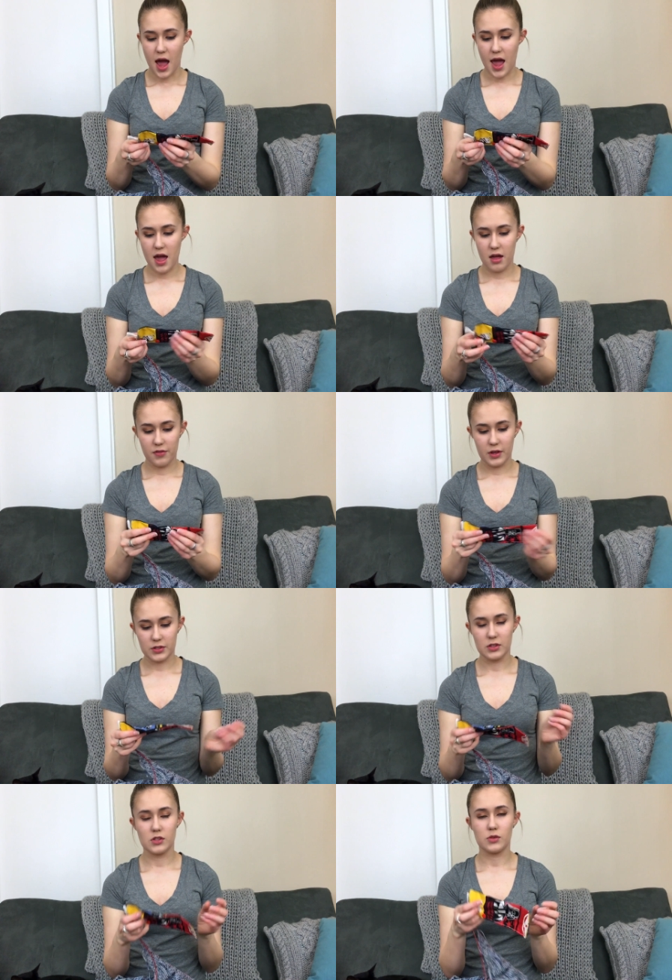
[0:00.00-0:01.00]
And
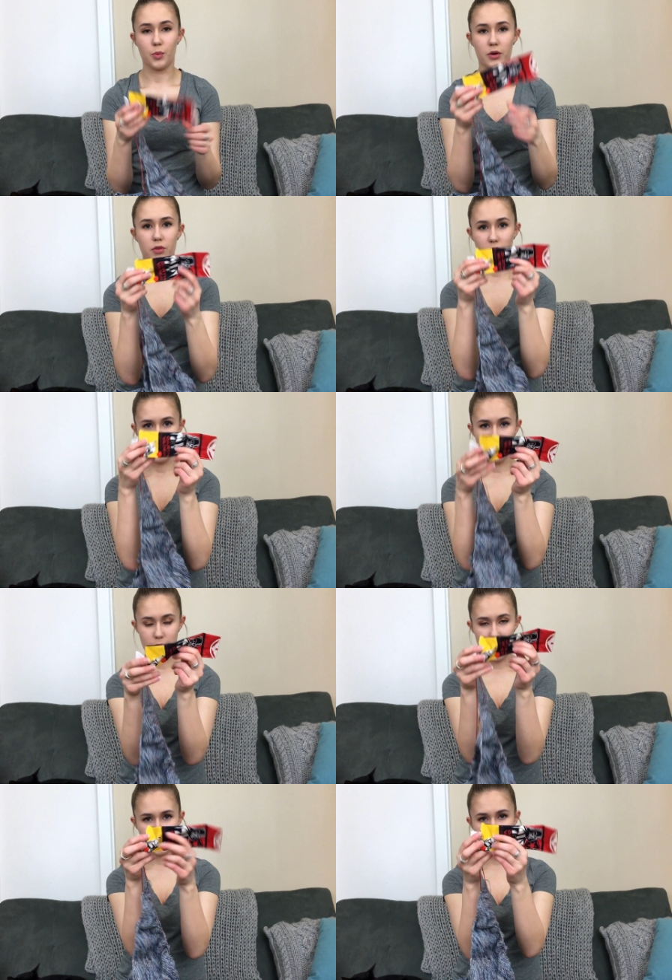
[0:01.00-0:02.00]
this is one of the
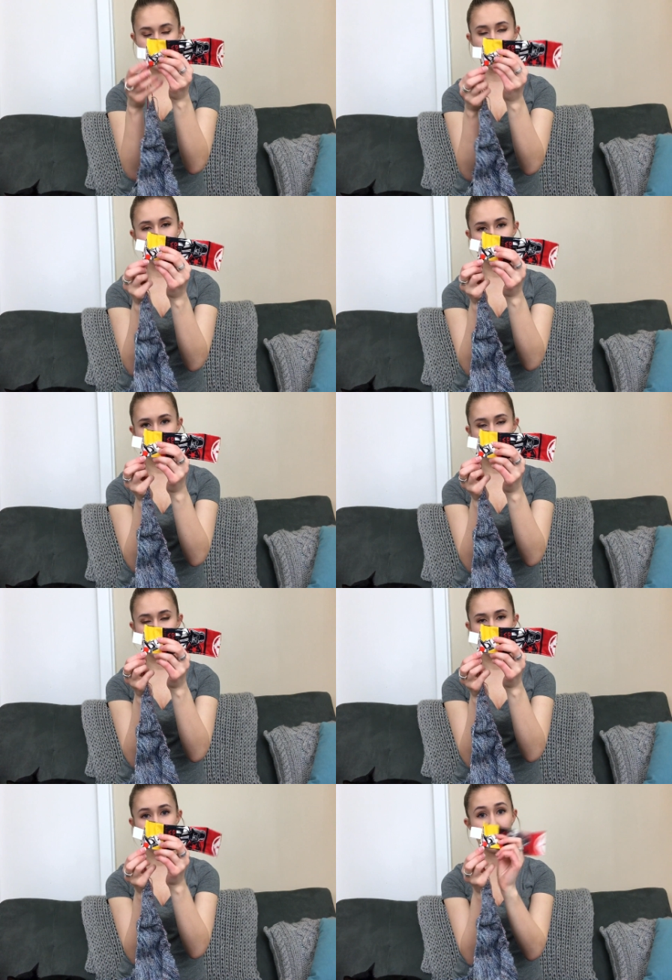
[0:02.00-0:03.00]
magical ones
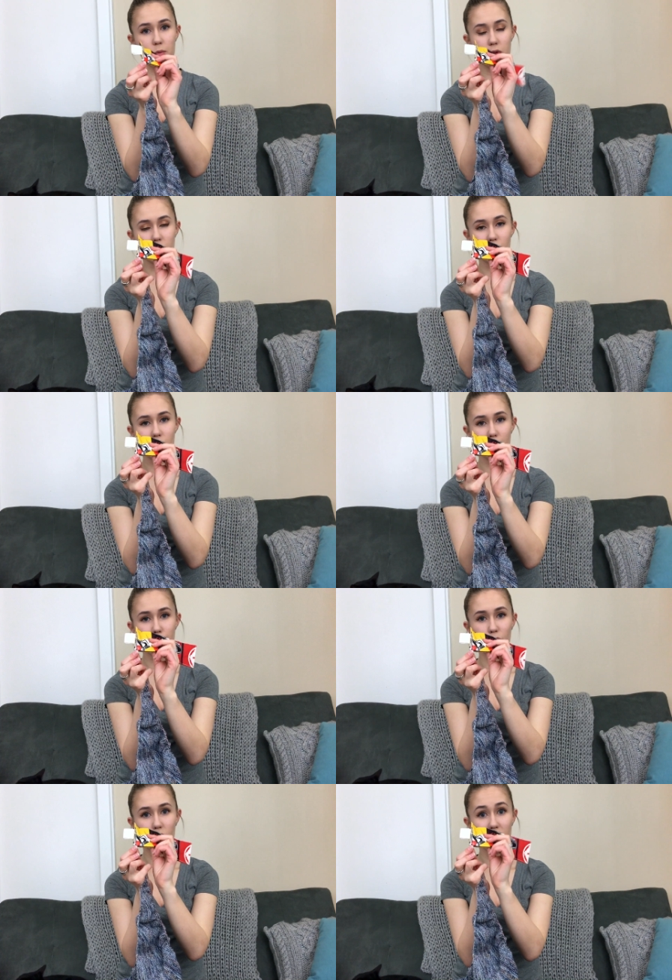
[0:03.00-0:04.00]
that doubles
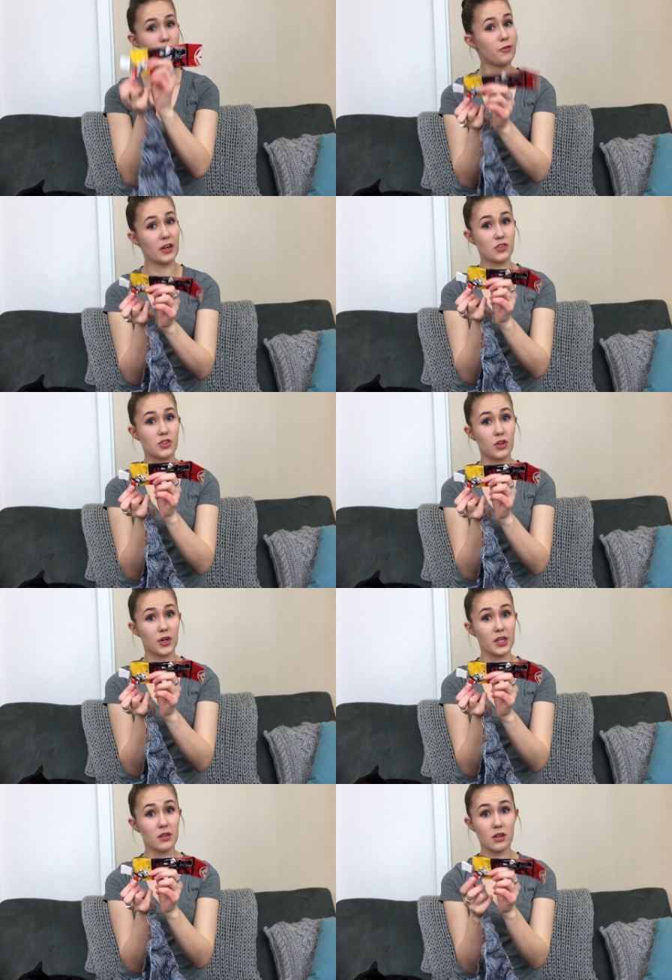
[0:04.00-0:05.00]
for fixed
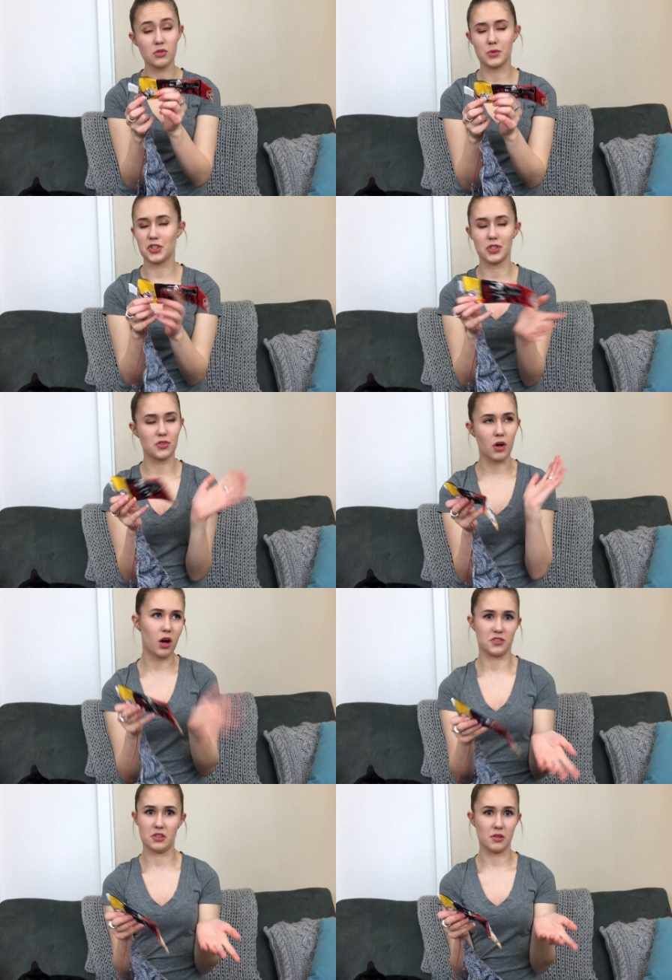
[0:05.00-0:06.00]
circulars, which is
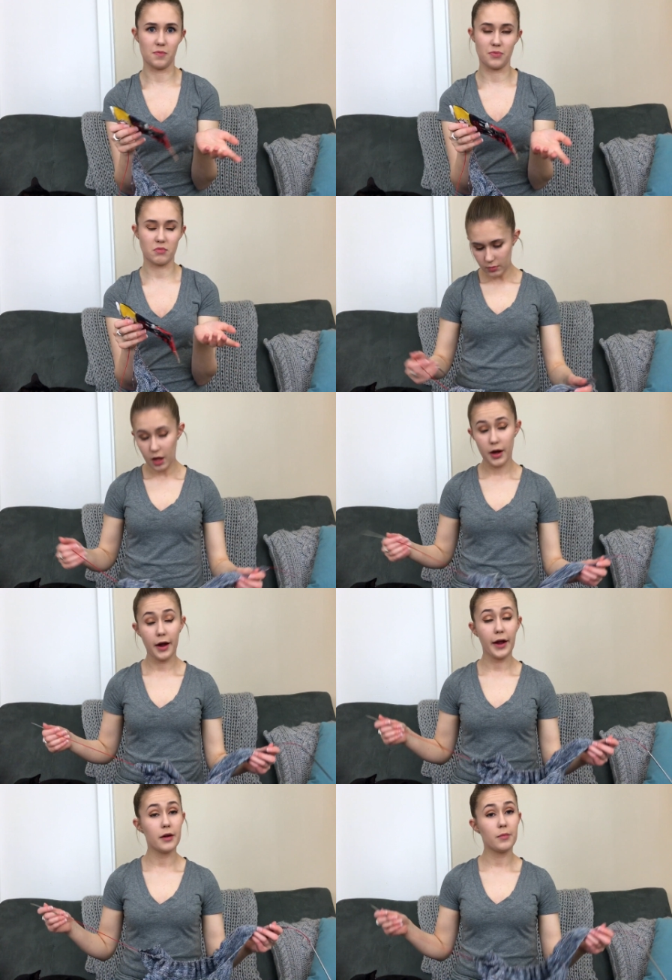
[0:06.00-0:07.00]
awesome.
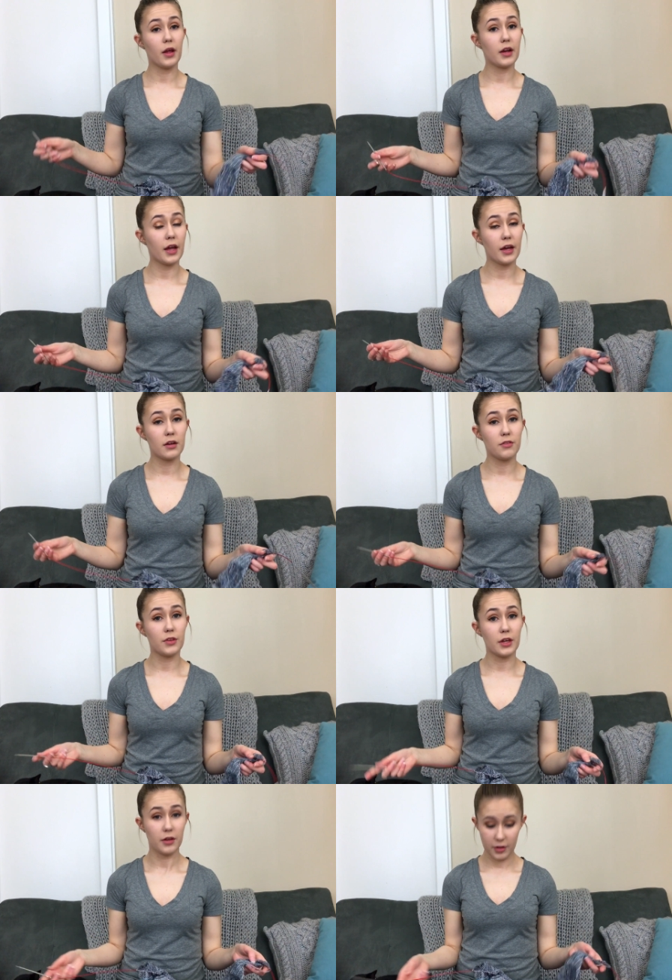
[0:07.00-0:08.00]
I am knitting
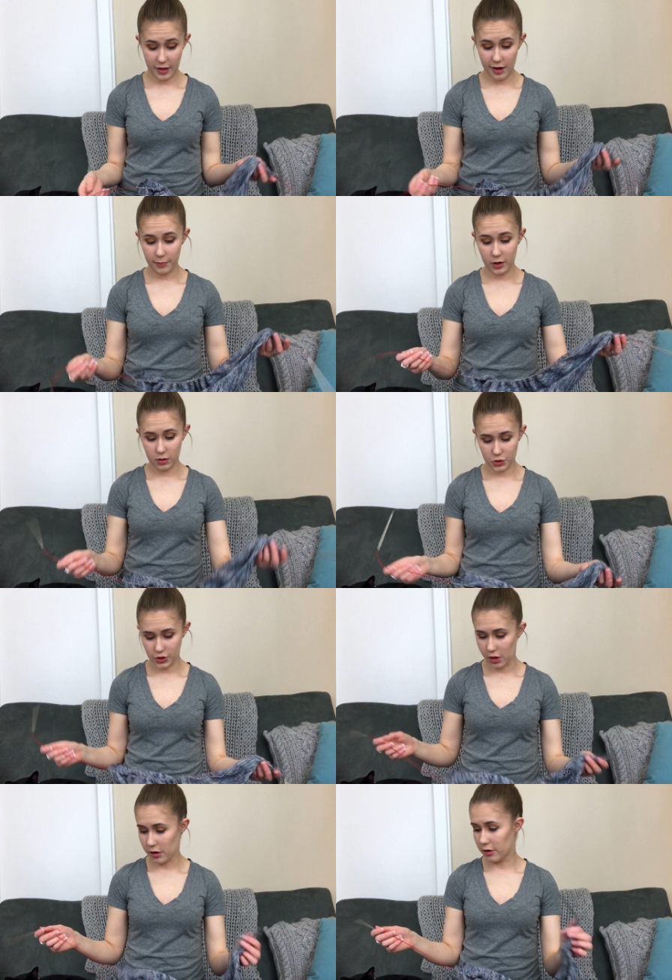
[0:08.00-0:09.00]
the Cameo
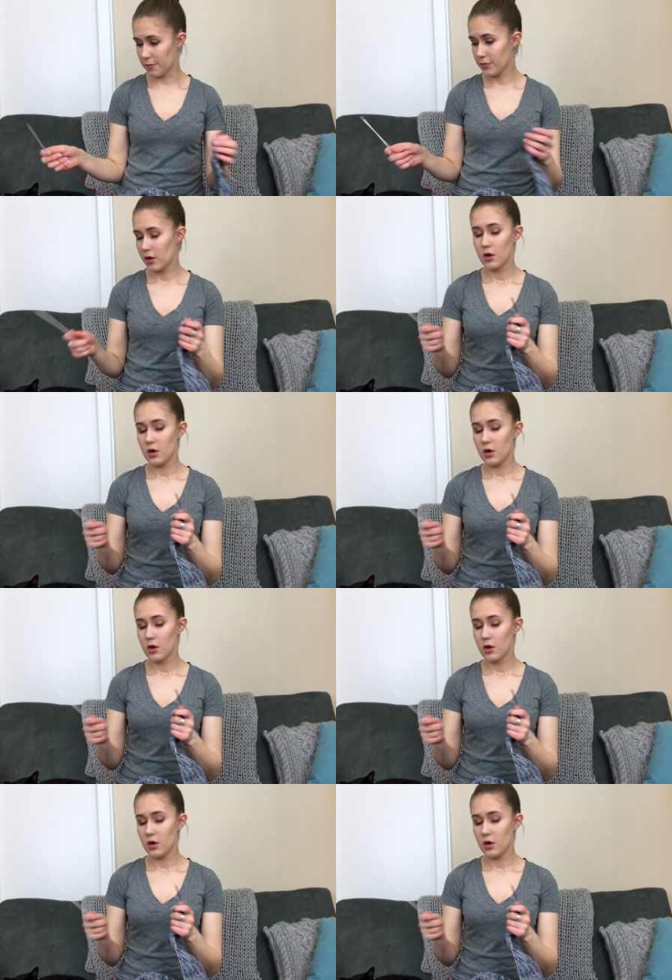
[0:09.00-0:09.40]
shawl